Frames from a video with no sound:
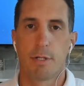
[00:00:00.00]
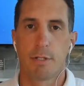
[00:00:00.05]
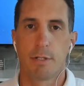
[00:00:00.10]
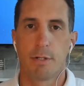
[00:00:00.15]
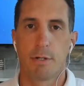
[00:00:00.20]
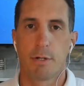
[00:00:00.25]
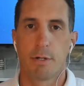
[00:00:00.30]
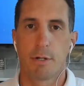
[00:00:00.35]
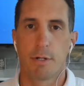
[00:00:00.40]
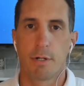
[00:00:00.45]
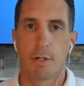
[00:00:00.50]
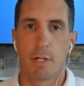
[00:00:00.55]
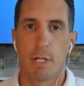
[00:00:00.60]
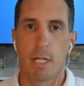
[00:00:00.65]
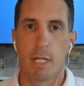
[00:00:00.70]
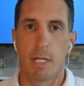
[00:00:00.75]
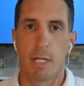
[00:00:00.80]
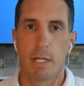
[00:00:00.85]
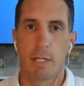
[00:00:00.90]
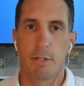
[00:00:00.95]
your
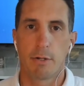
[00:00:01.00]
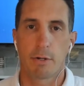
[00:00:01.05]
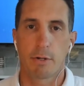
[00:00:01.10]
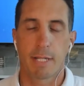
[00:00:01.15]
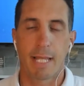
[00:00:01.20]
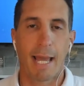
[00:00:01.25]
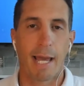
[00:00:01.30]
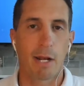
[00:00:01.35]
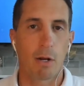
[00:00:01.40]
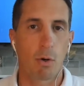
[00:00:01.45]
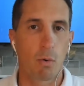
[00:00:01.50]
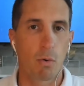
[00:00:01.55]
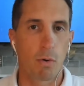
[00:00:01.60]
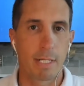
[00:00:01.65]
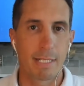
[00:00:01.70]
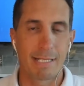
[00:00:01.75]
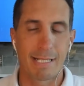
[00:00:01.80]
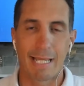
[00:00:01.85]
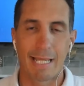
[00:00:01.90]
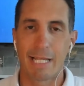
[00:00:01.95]

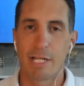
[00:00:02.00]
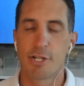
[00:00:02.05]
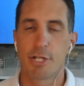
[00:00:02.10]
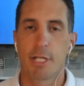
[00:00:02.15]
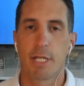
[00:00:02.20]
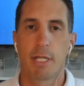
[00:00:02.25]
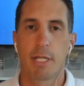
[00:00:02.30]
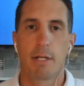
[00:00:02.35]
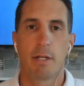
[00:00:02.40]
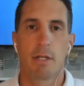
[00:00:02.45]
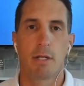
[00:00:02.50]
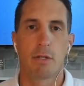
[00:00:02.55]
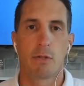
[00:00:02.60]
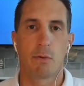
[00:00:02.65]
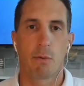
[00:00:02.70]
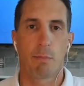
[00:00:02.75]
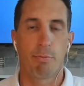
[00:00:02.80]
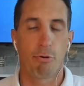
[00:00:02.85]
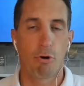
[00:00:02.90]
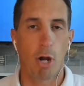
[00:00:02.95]
categorization,
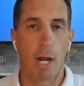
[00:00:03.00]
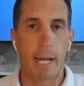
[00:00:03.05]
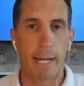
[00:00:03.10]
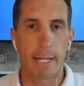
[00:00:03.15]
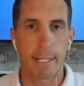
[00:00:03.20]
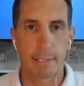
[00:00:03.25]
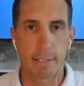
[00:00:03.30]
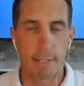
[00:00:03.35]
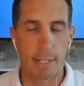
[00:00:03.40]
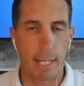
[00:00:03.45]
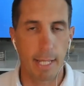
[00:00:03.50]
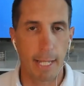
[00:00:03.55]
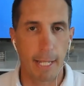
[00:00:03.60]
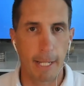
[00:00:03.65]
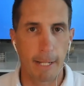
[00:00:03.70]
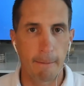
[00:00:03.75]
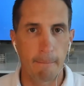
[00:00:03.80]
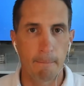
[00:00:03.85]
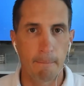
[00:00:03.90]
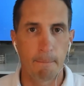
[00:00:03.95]
your product
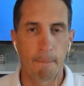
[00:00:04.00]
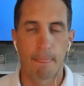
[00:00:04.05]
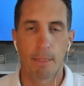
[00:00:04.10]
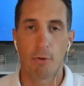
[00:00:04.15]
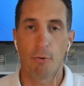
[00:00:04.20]
name,